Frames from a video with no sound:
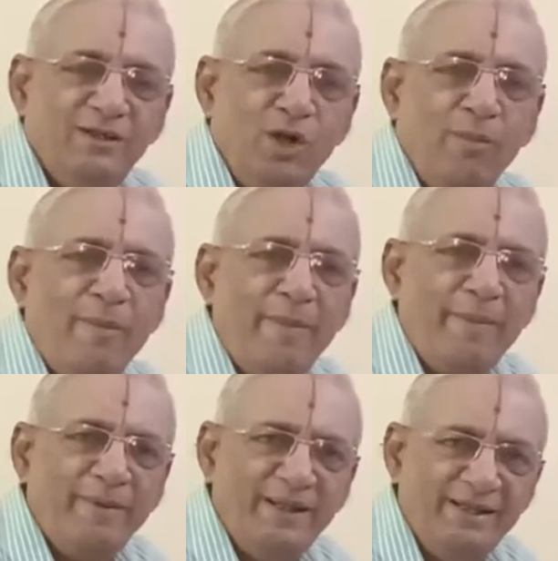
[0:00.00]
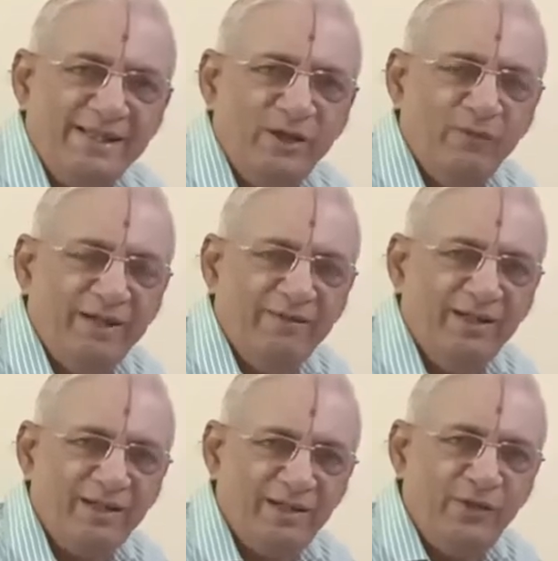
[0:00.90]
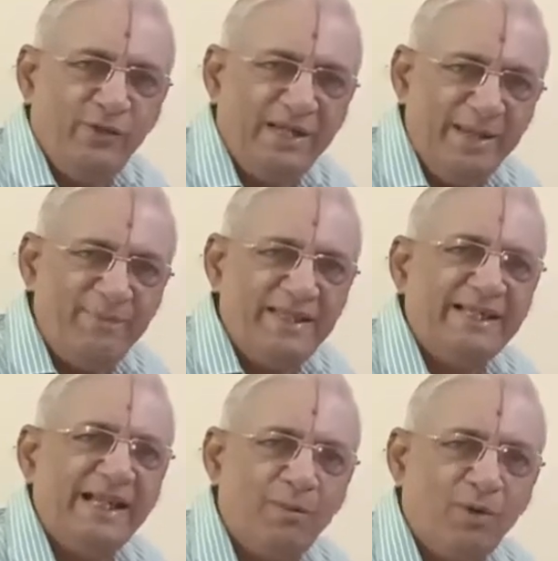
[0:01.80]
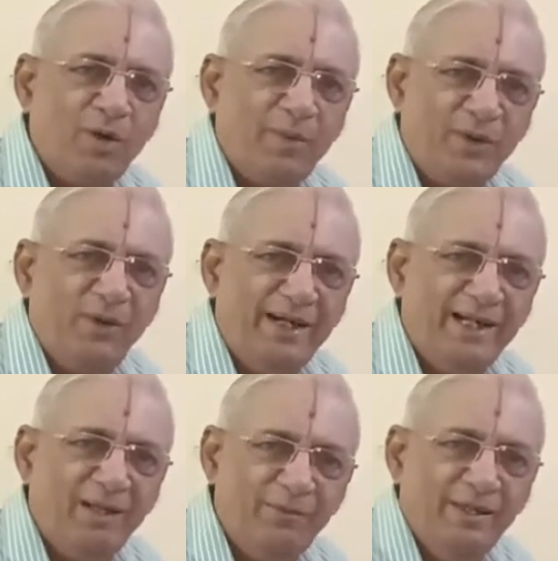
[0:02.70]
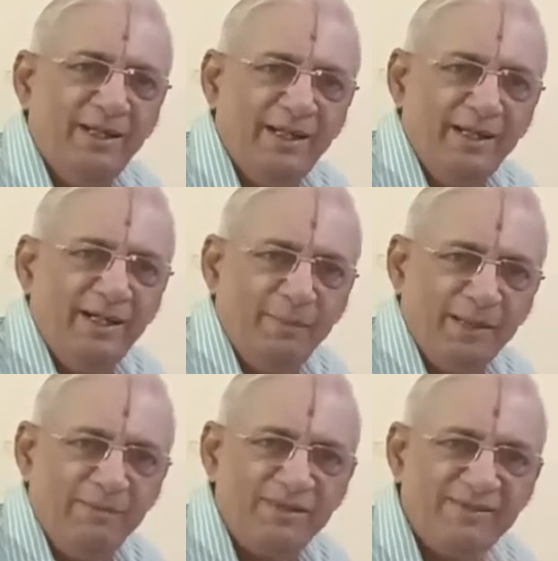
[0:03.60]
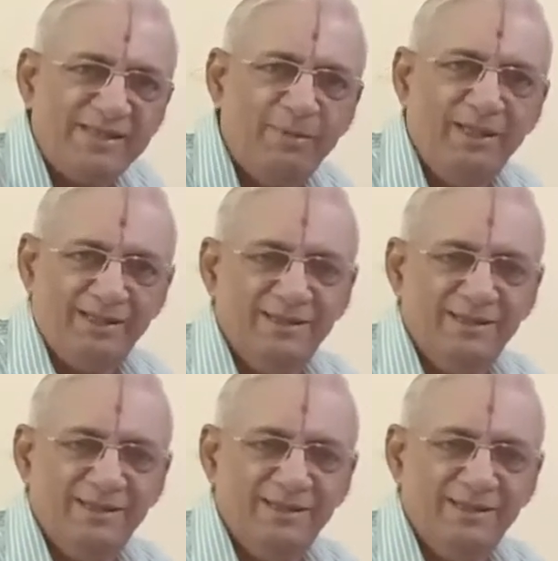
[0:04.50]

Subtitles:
Normally, people say, no, whenever you keep thinking about a particular item, it becomes visible.